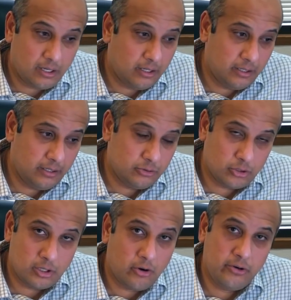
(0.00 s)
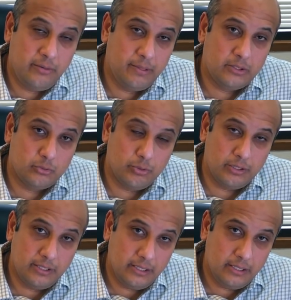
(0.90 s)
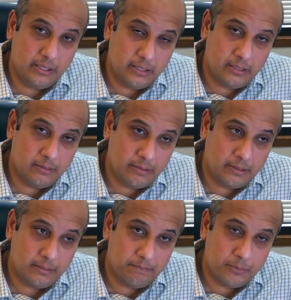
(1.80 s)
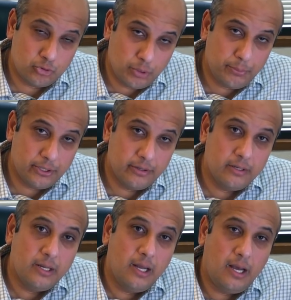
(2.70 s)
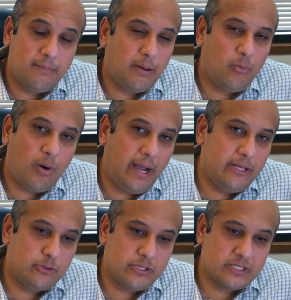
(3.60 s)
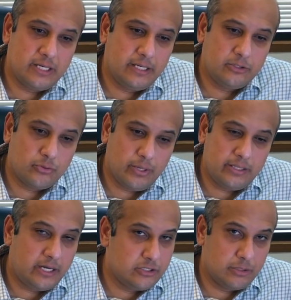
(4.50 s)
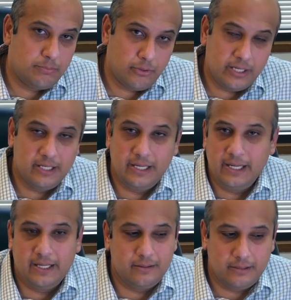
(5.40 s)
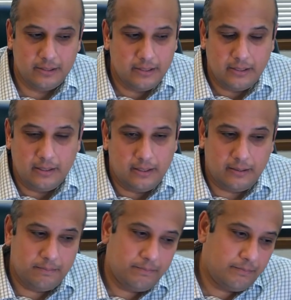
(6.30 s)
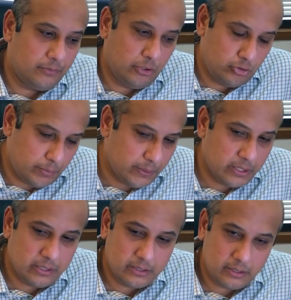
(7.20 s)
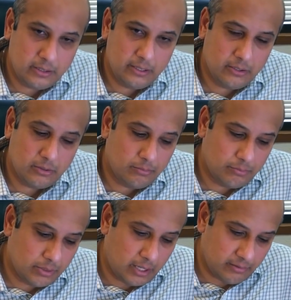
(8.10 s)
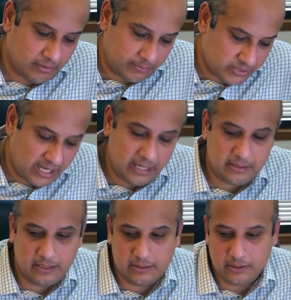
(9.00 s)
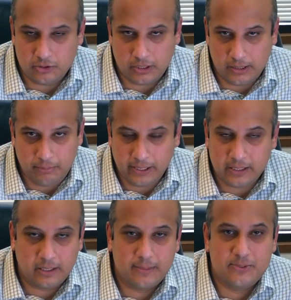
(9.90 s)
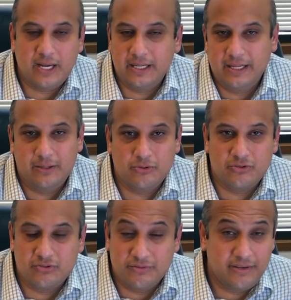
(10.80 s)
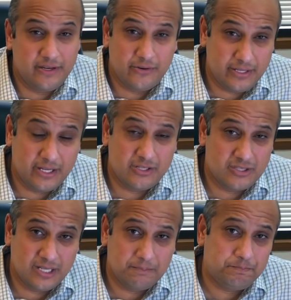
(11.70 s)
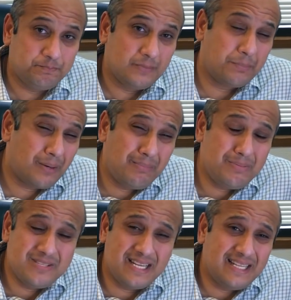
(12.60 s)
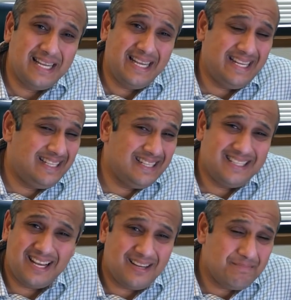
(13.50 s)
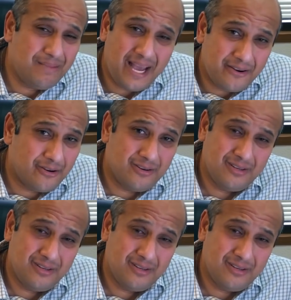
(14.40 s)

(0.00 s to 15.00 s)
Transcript: got into an argument with the interpreter about why he translated it into red. I said burgundy, and the interpreter did not, got upset, and the applicant got upset, and it was a very ridiculous thing. The problem is that it did not matter.